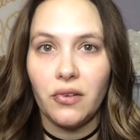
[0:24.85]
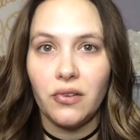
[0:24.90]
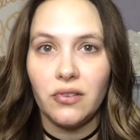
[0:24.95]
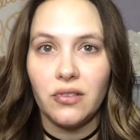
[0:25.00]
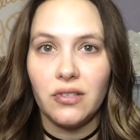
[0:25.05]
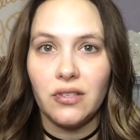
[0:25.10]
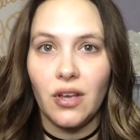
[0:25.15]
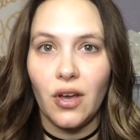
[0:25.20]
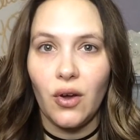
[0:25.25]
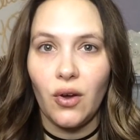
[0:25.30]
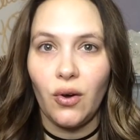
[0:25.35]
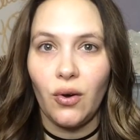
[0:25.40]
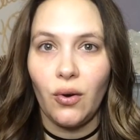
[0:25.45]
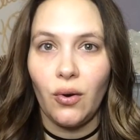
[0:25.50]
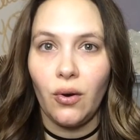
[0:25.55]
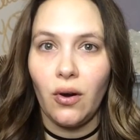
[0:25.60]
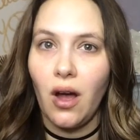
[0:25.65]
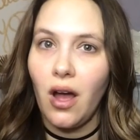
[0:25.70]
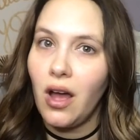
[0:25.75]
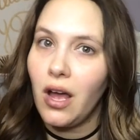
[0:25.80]

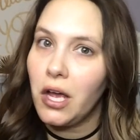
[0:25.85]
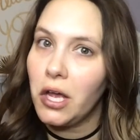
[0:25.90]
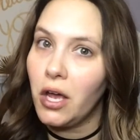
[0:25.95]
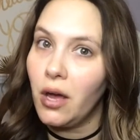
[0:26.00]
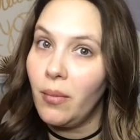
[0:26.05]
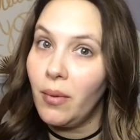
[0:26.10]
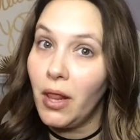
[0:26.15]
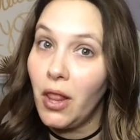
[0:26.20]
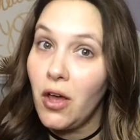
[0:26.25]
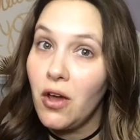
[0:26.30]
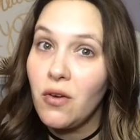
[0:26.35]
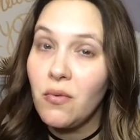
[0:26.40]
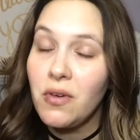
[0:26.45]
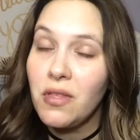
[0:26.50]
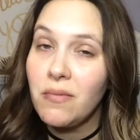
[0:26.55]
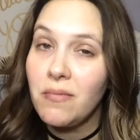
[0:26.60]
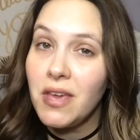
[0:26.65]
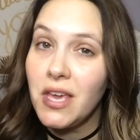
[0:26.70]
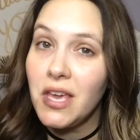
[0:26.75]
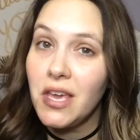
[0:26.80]
So come along
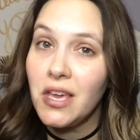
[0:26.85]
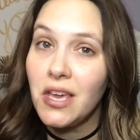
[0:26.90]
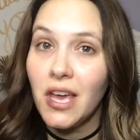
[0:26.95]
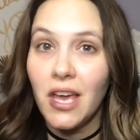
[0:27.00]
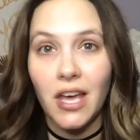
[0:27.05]
with me